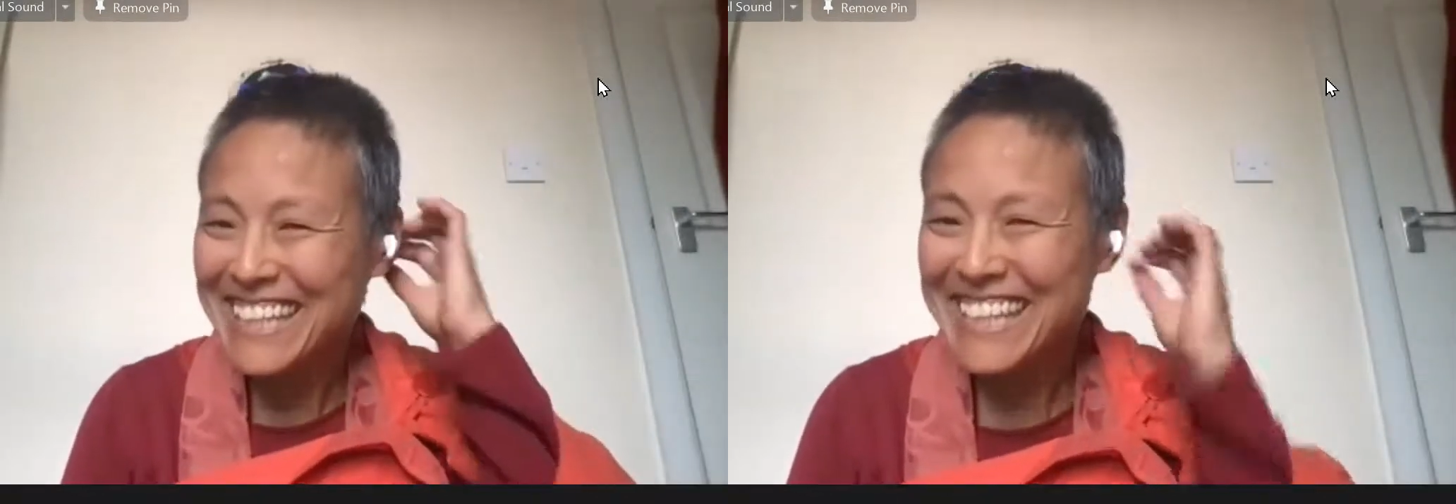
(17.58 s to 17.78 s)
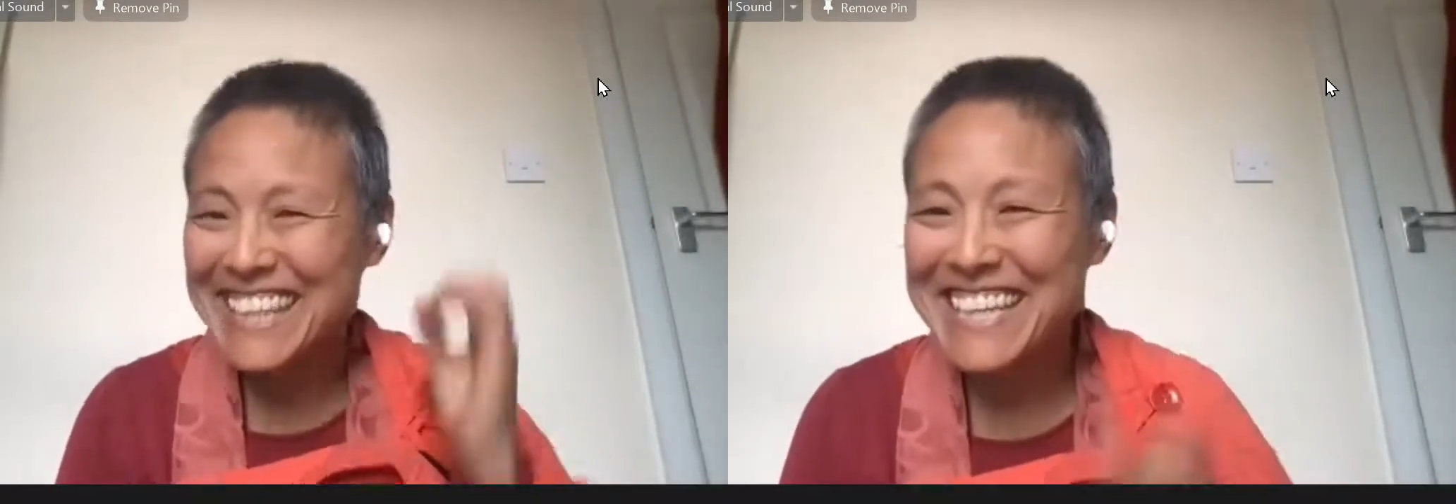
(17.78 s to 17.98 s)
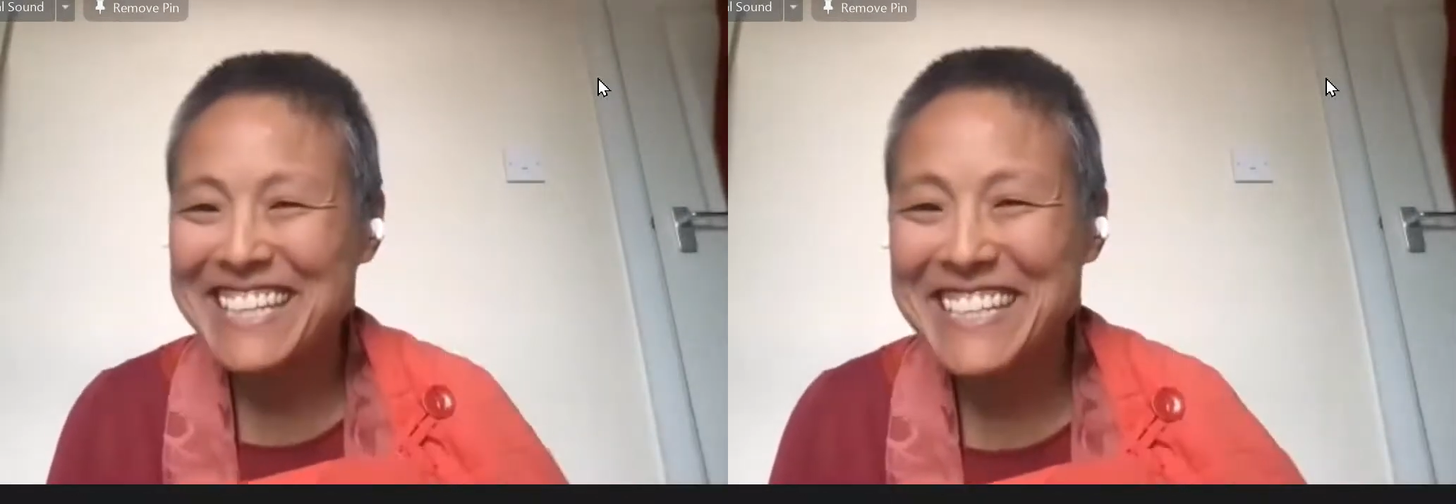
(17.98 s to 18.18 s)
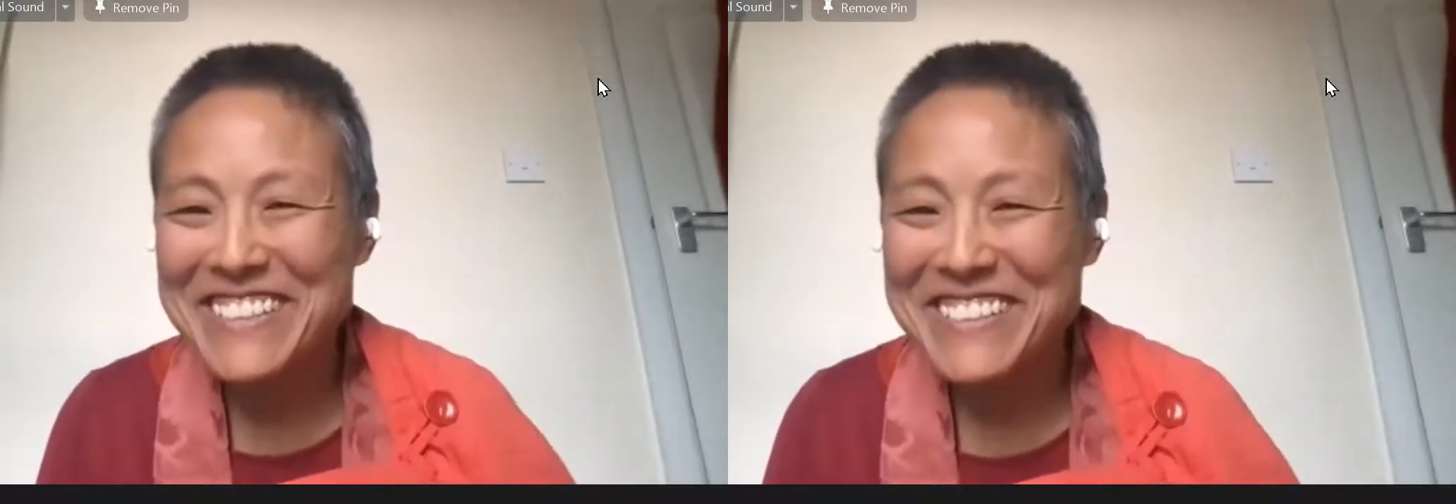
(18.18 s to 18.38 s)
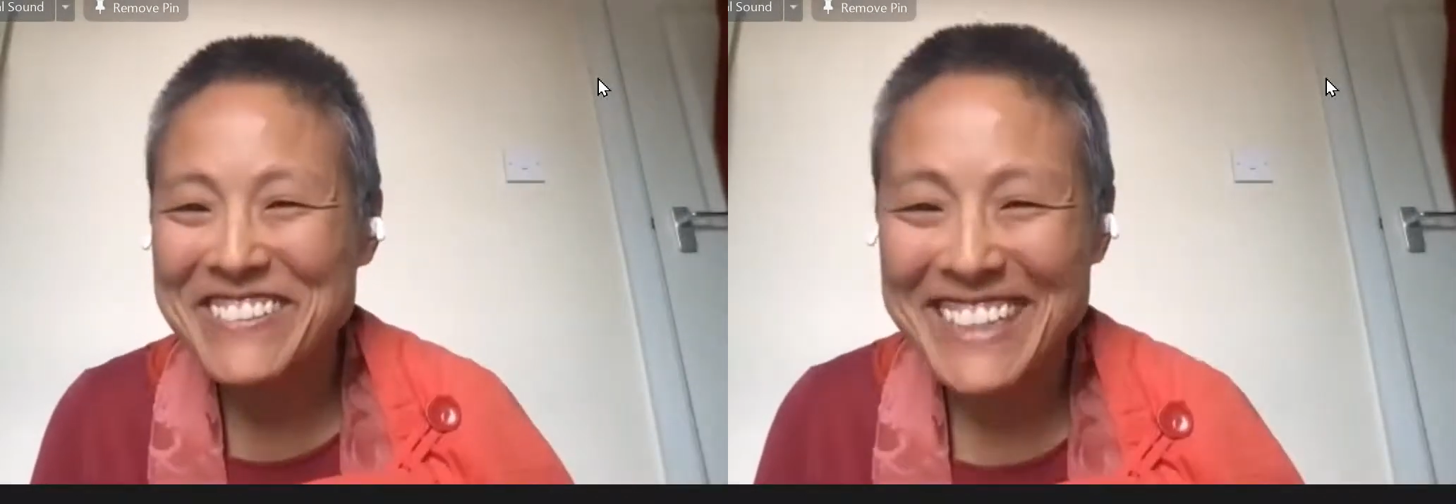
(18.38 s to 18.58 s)
Thank
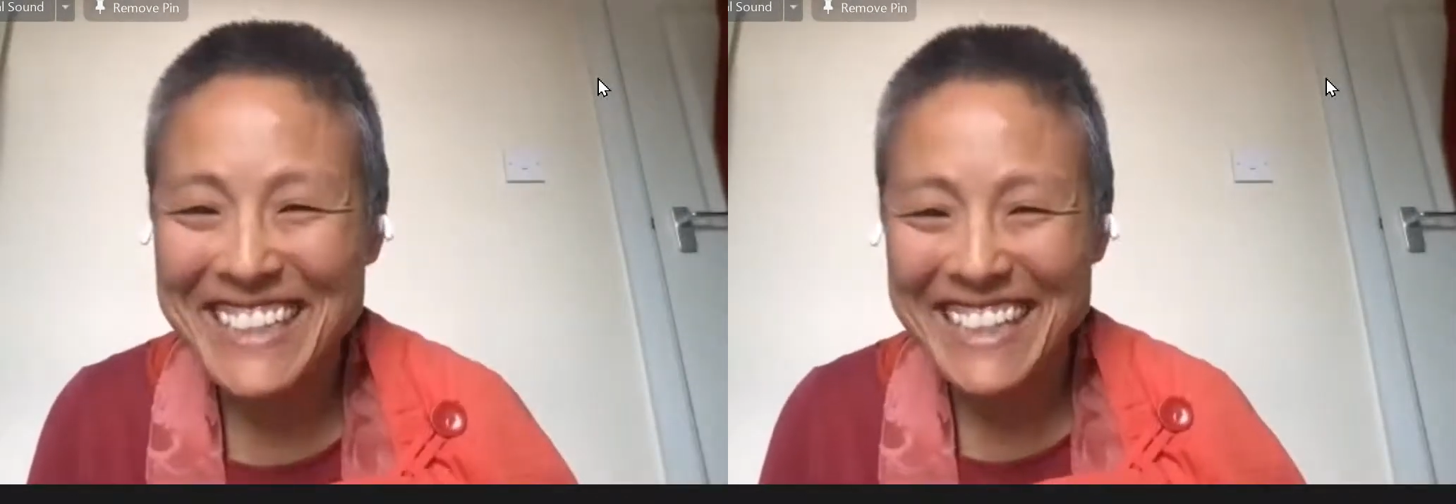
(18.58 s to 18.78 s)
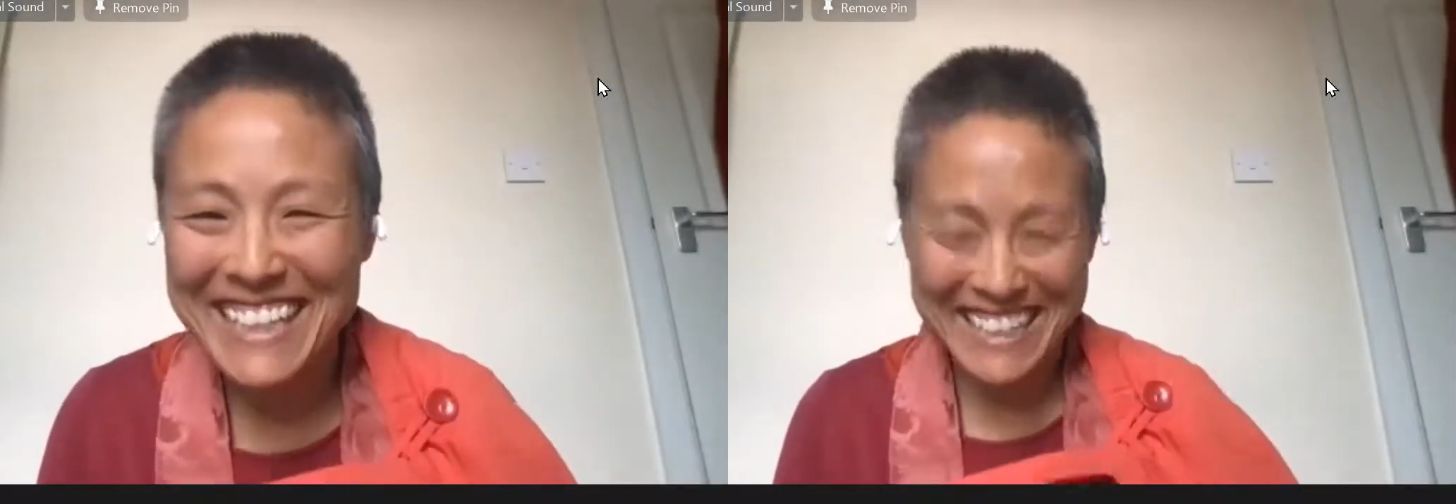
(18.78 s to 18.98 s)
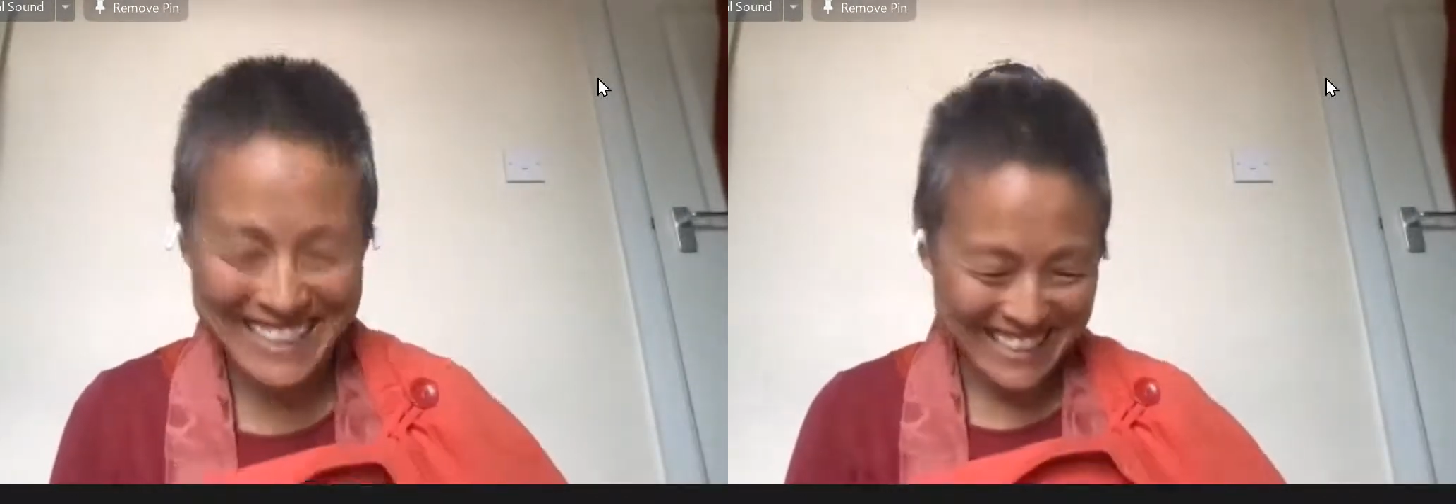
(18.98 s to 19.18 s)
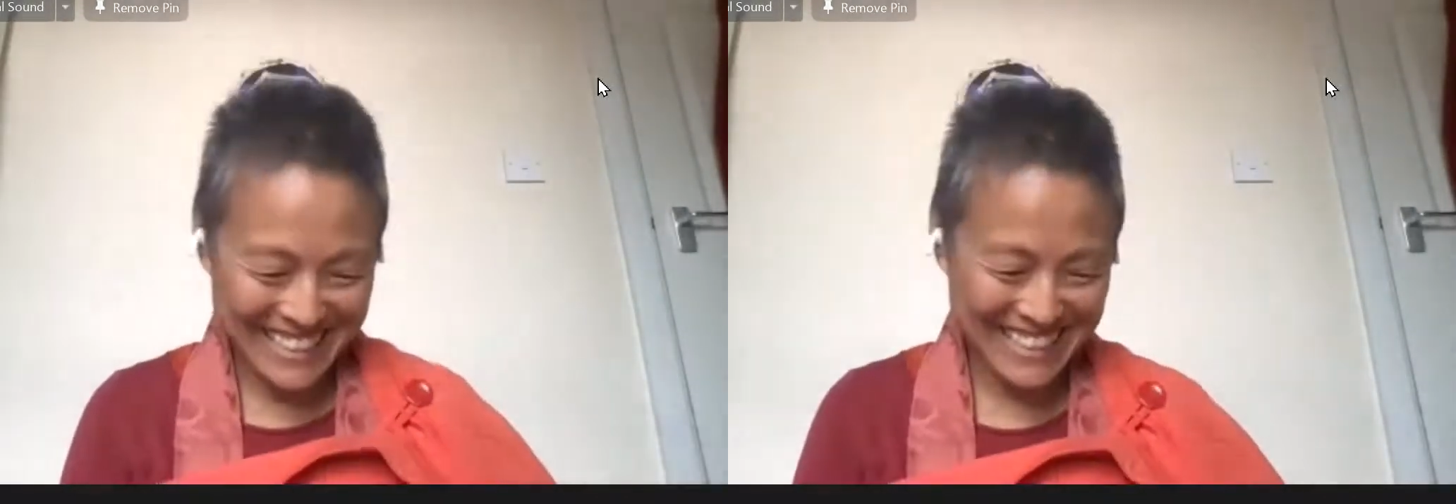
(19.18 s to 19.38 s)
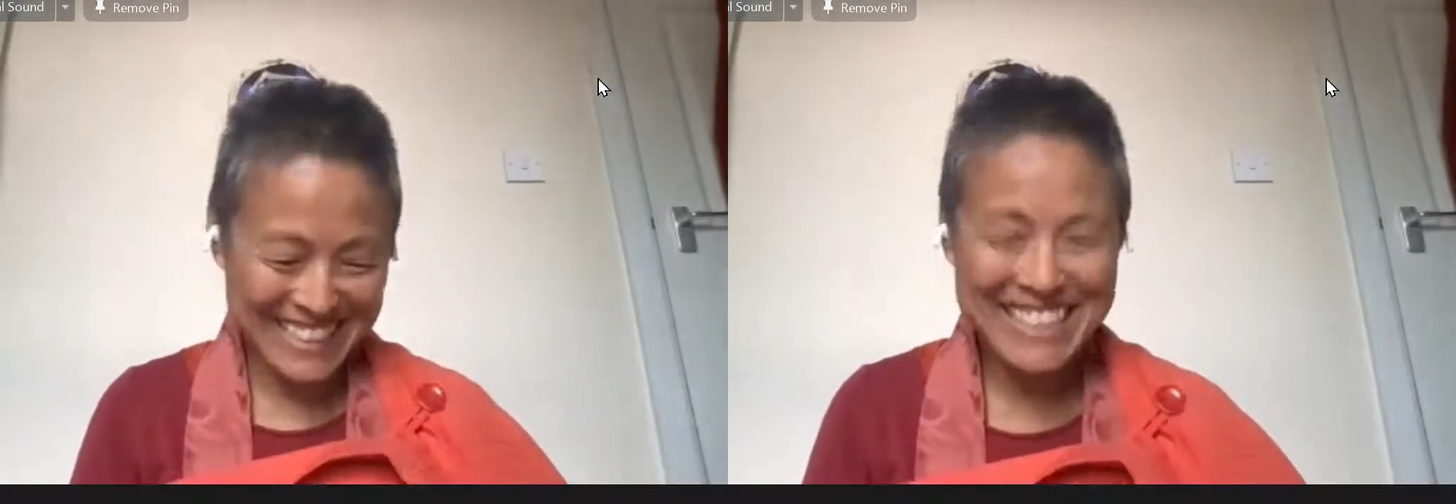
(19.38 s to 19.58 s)
you.
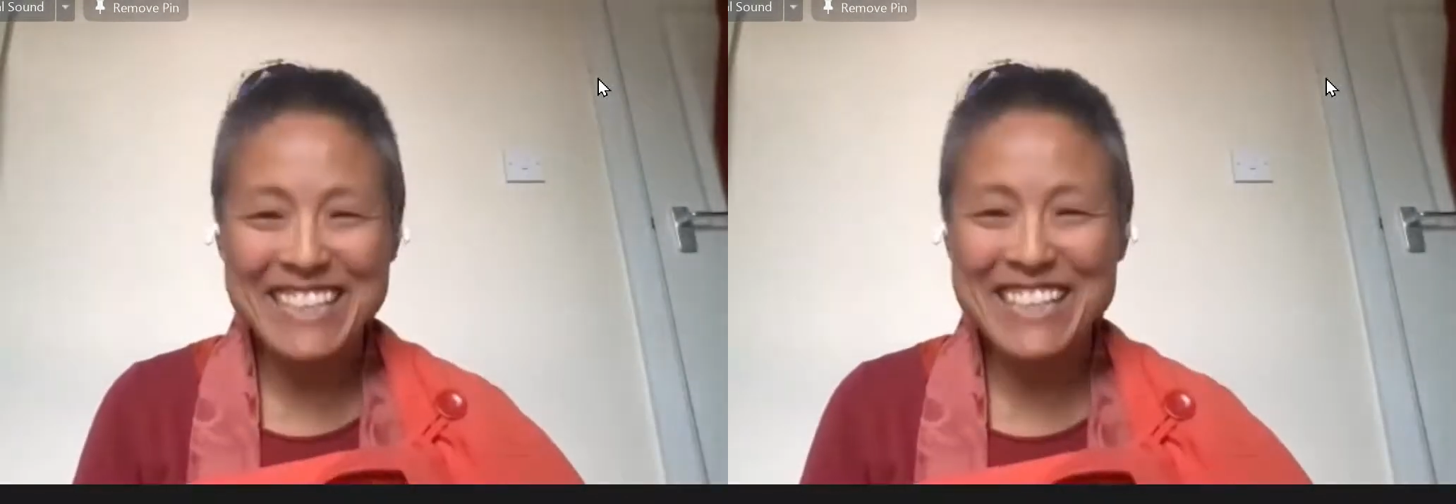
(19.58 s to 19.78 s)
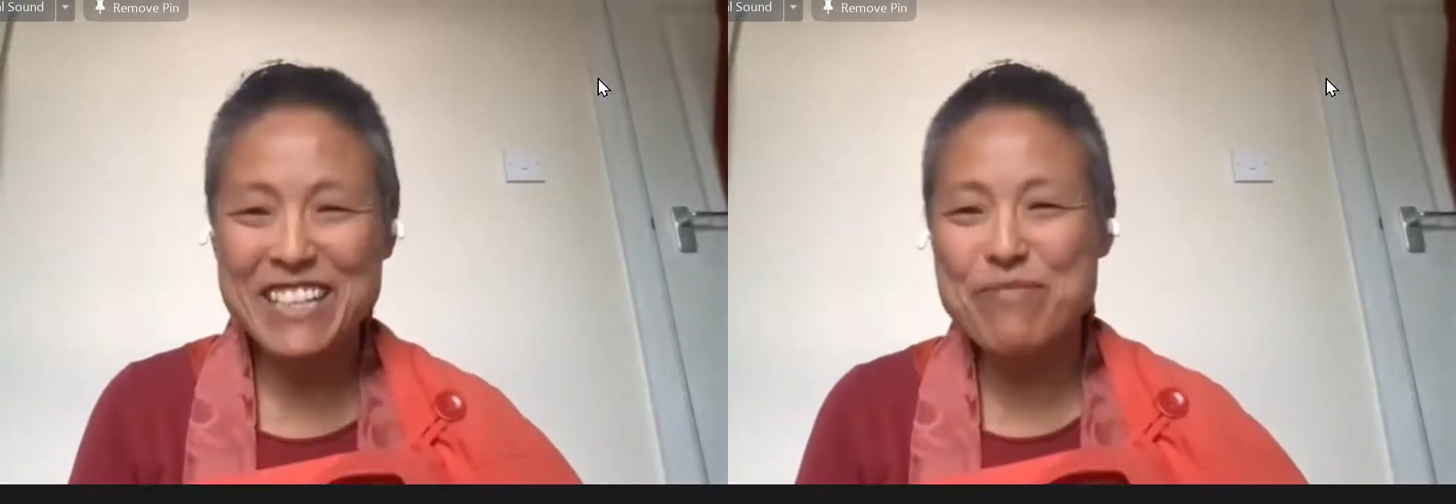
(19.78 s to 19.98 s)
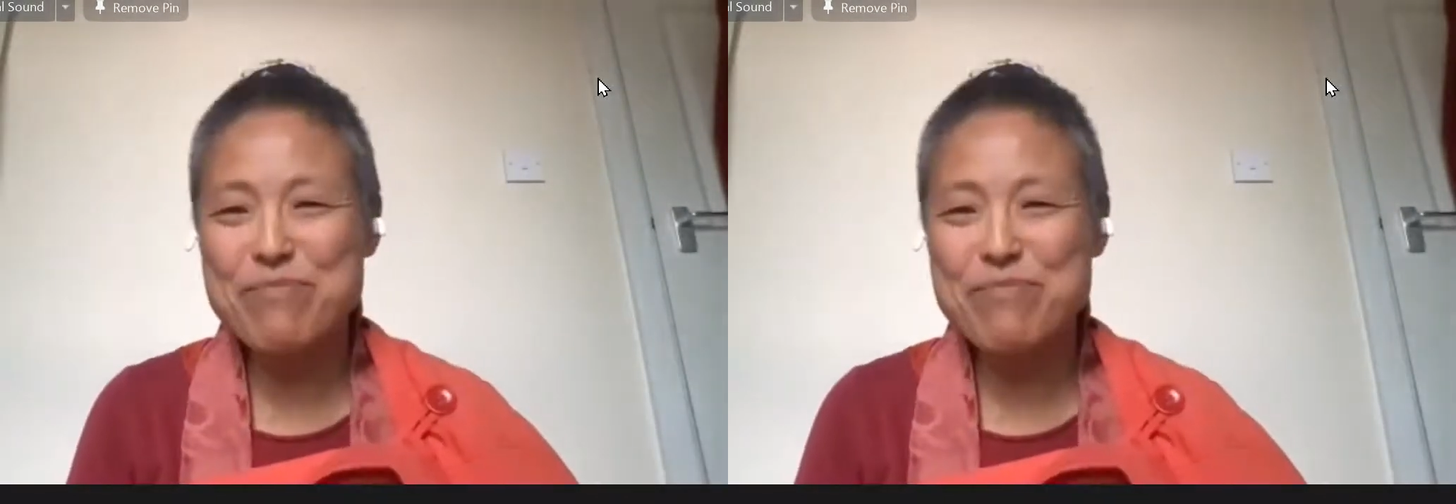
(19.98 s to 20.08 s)
I've